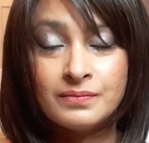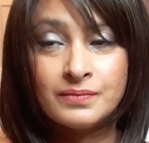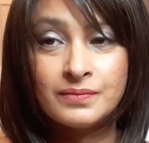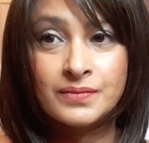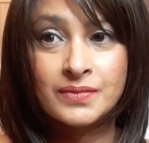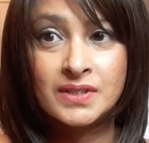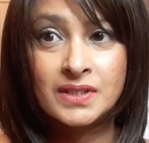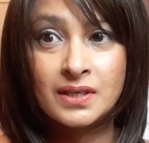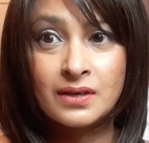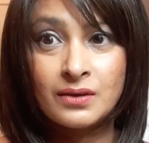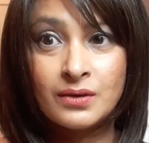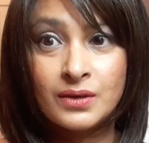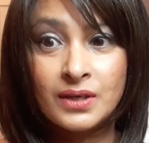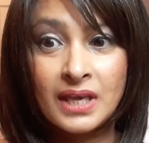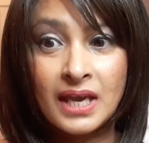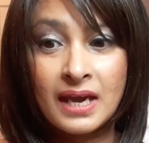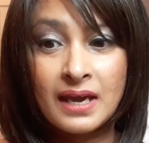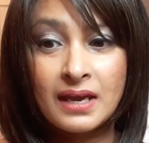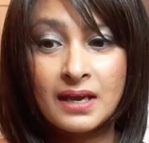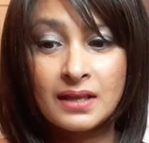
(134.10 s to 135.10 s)
So
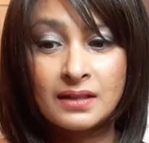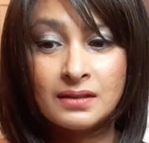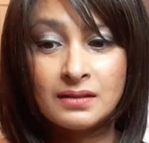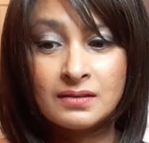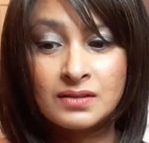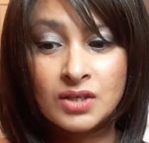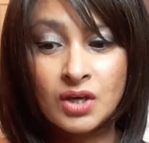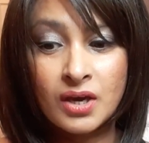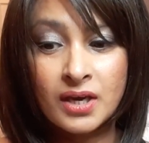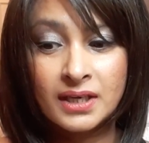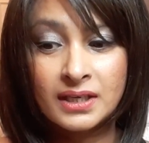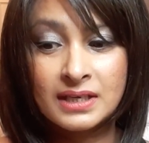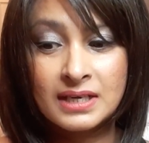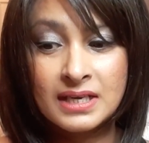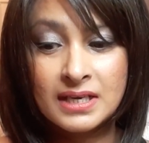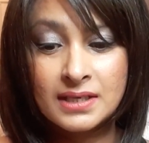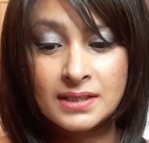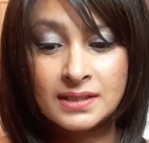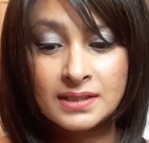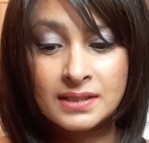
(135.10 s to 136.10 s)
yeah,
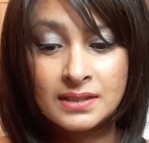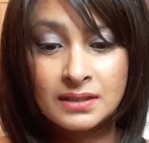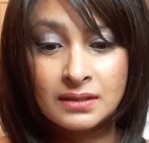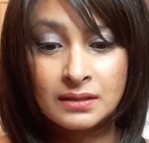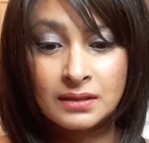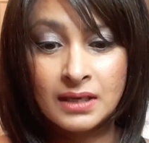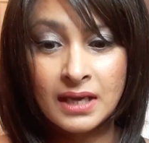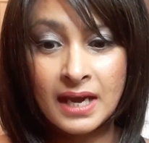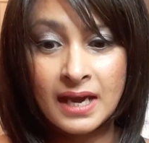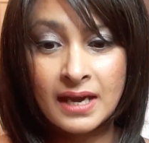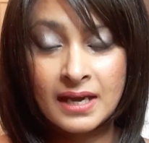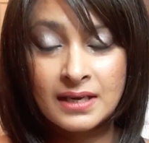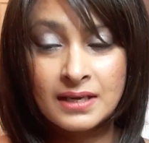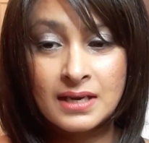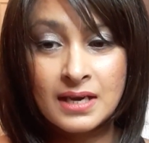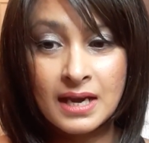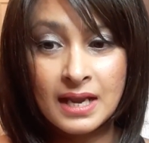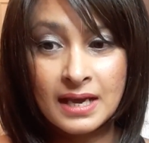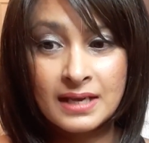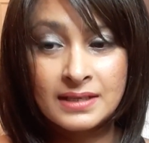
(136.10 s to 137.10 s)
tiredness
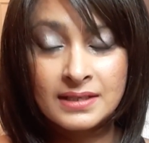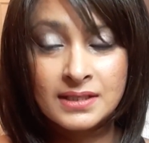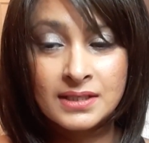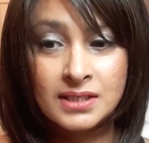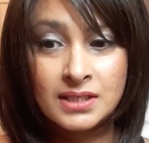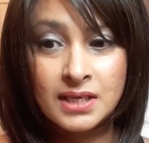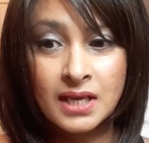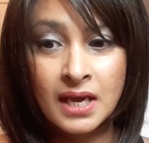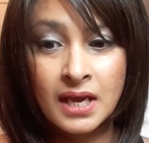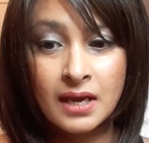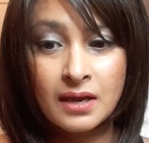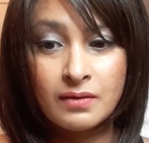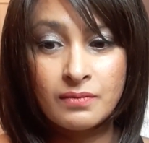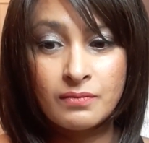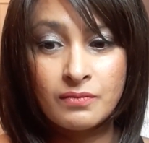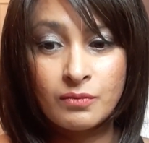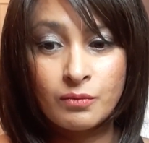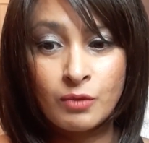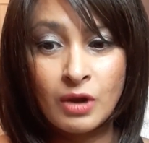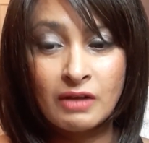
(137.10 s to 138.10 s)
can last,
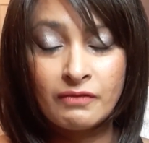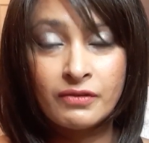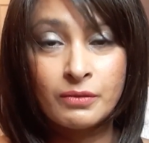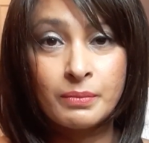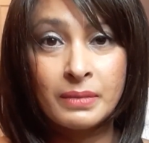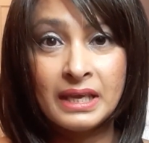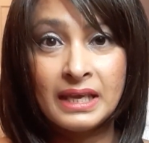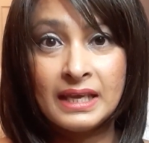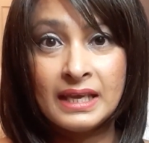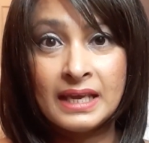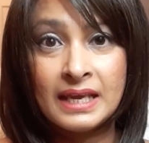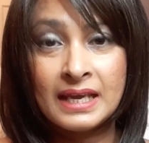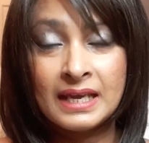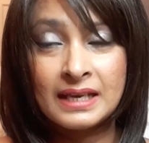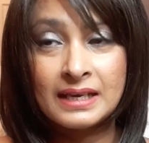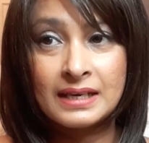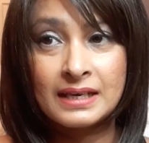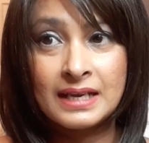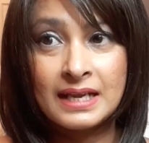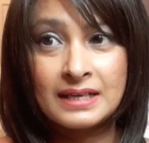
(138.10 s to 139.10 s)
well, for me
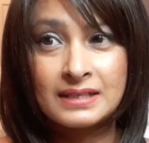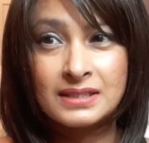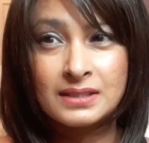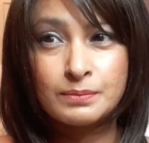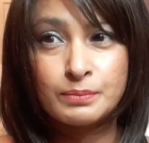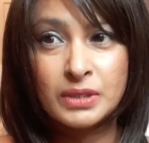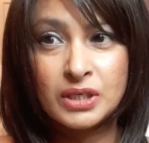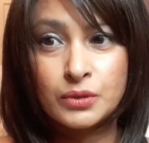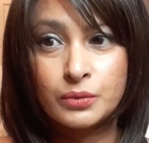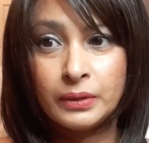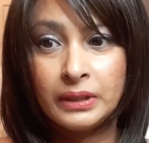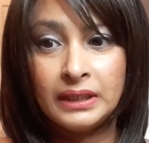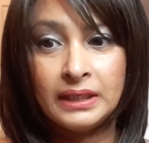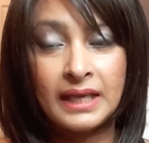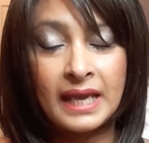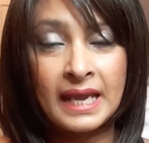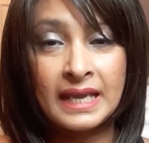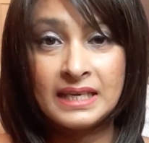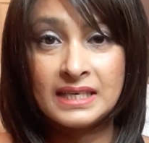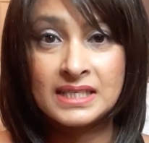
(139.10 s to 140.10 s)
it lasts between
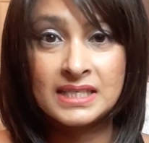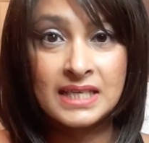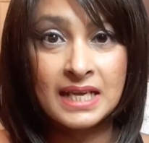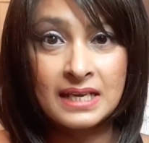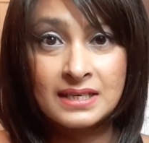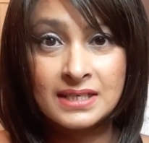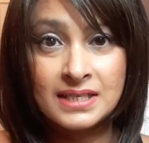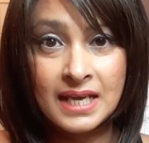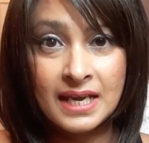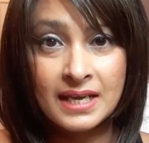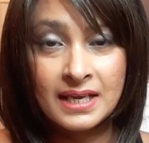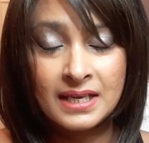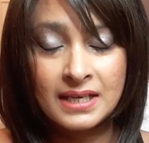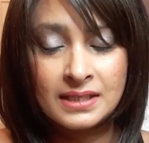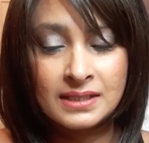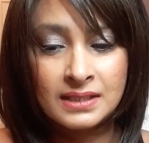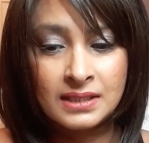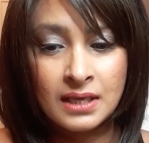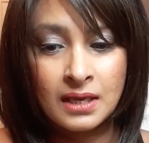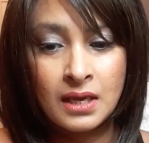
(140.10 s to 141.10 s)
8 to 10
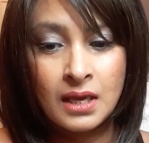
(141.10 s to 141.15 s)
days.